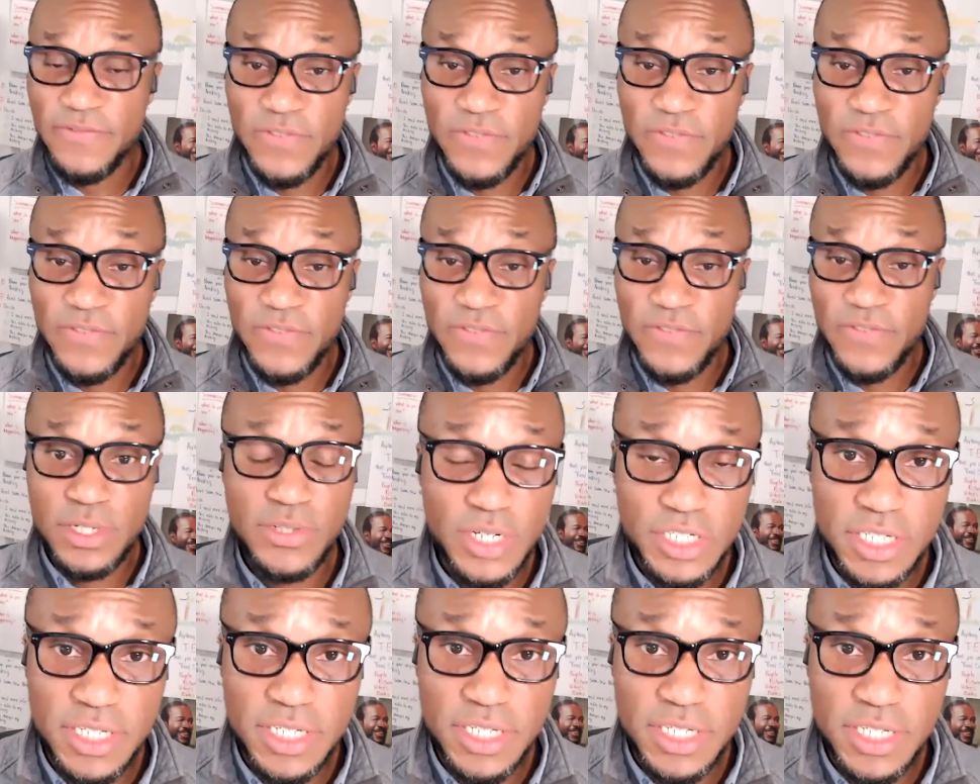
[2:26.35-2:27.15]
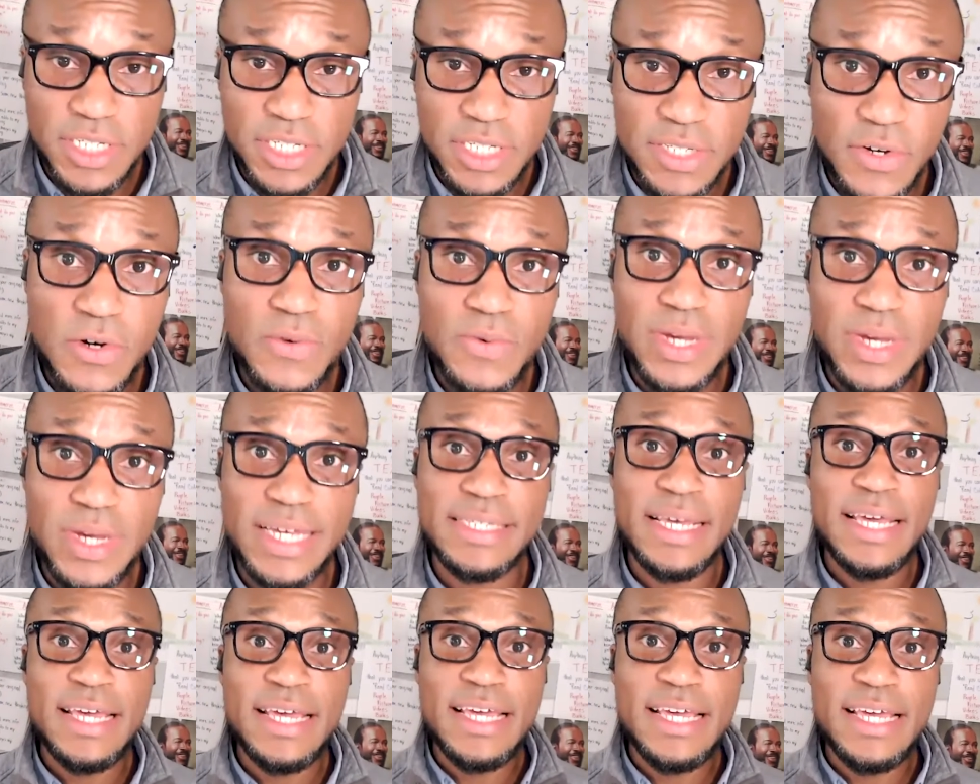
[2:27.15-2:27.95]
And my first question is
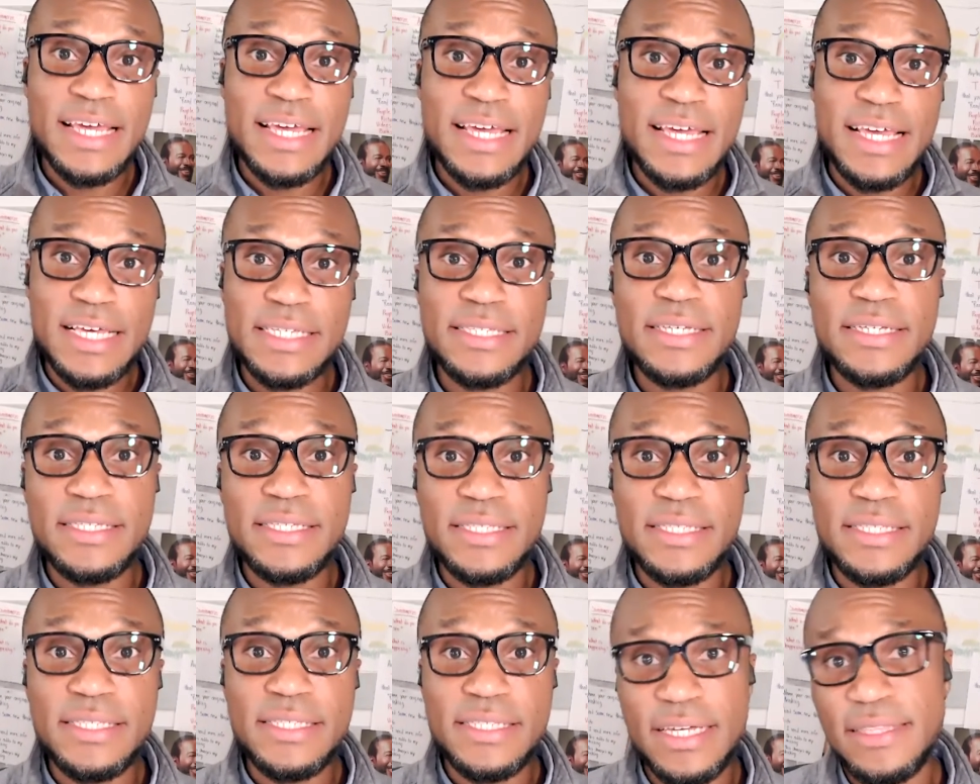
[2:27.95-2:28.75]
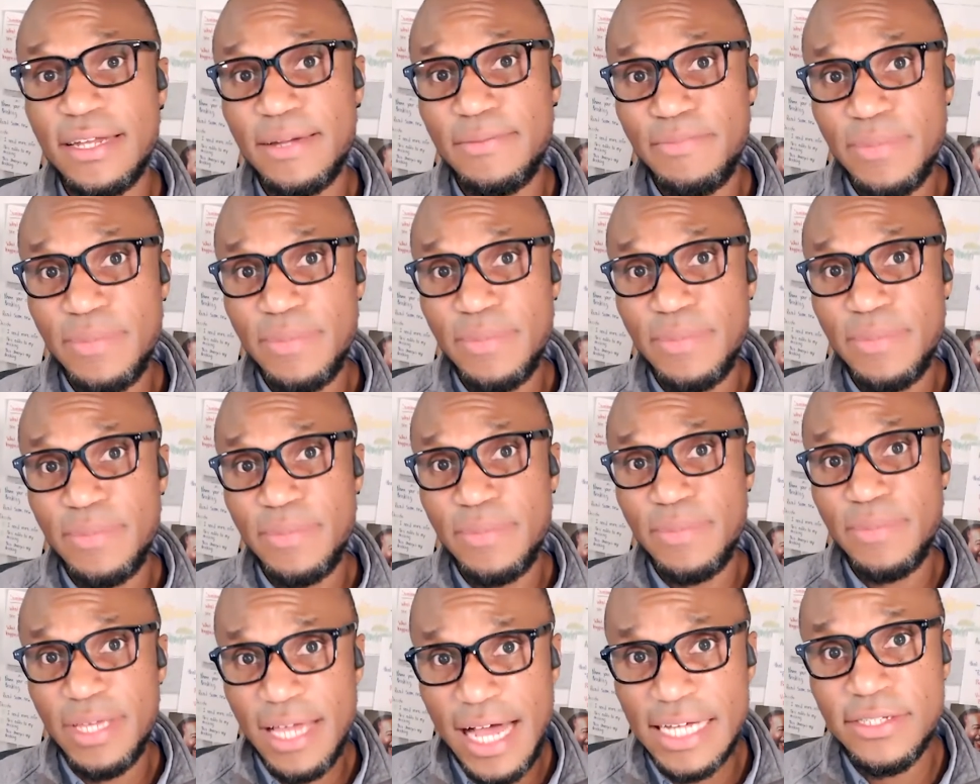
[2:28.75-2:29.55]
always, is this thing that I'm
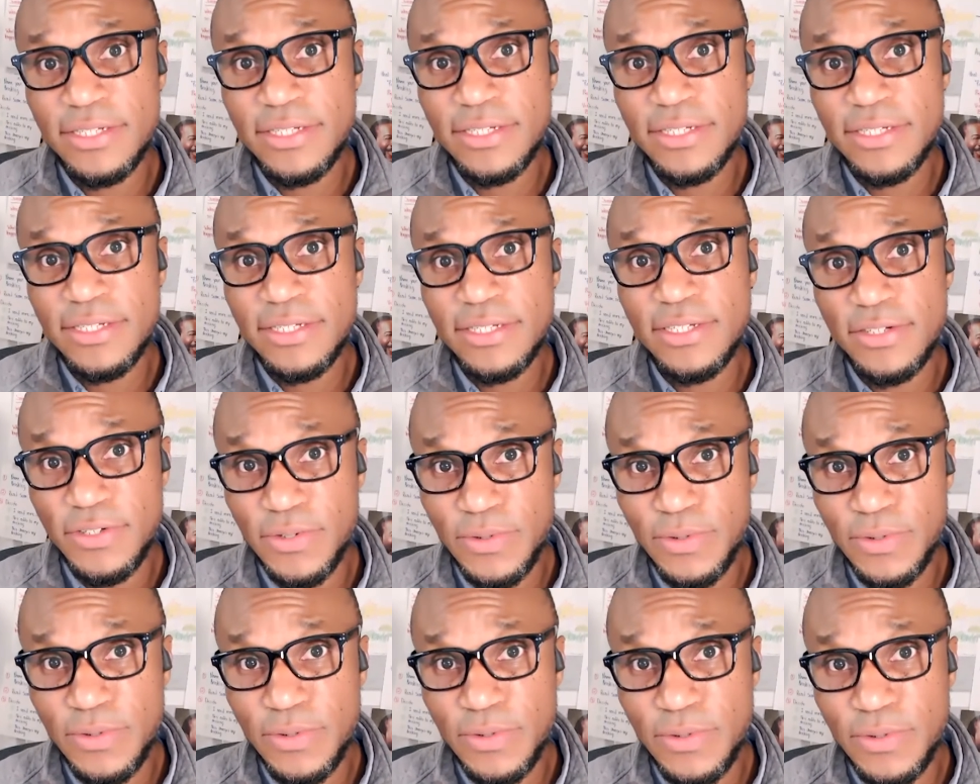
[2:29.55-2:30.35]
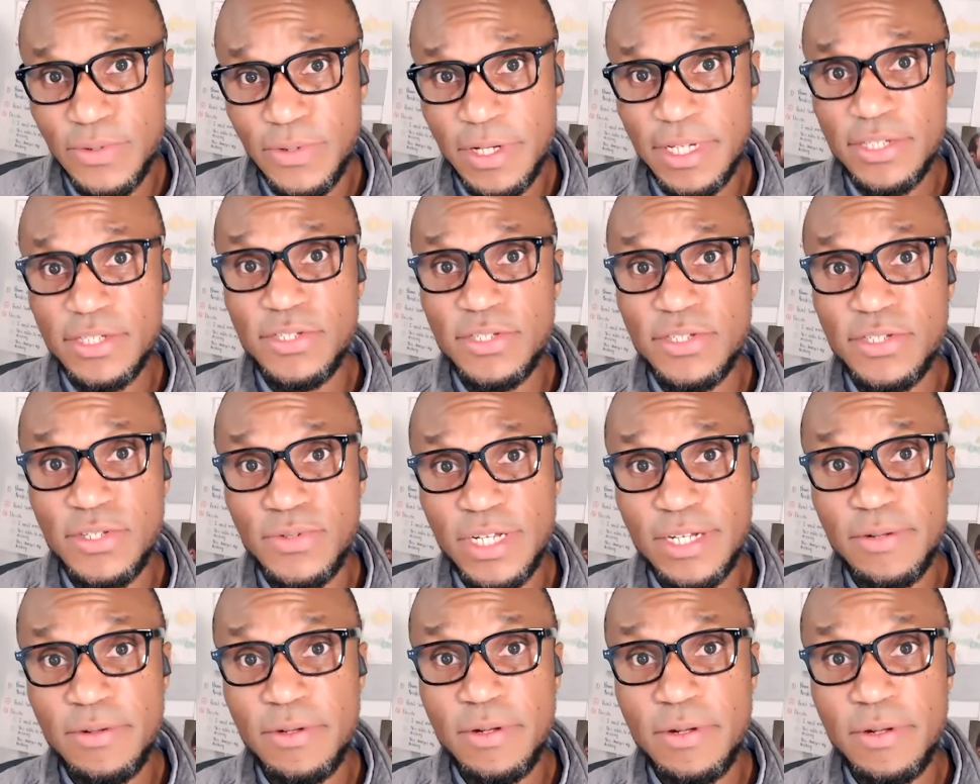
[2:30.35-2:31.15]
being asked to do
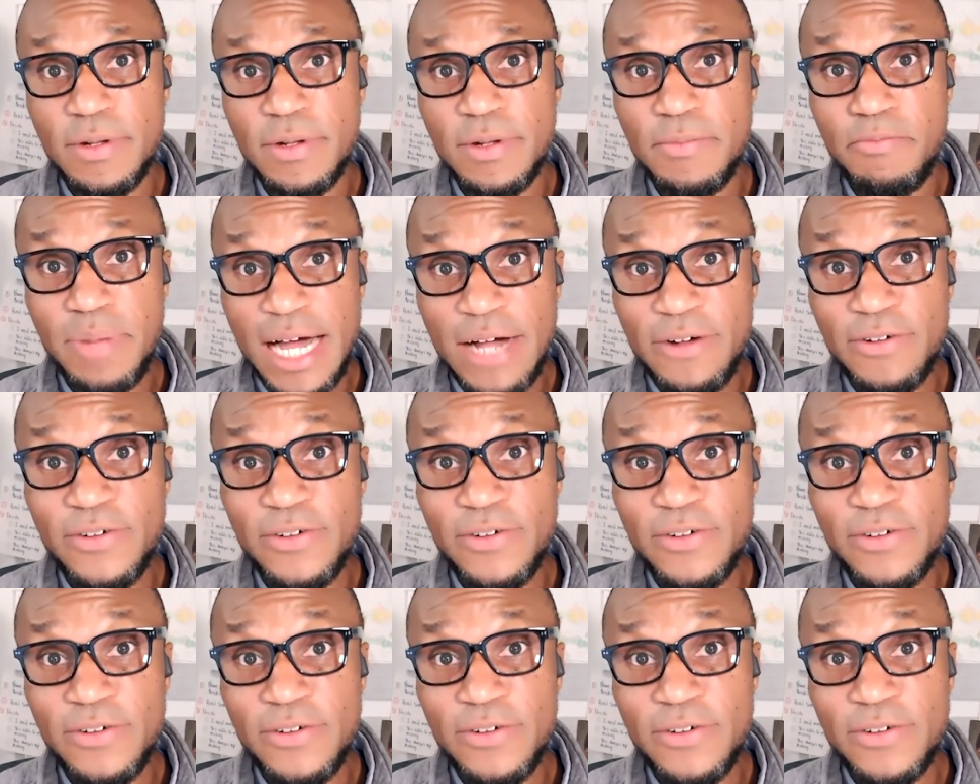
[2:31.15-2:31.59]
suited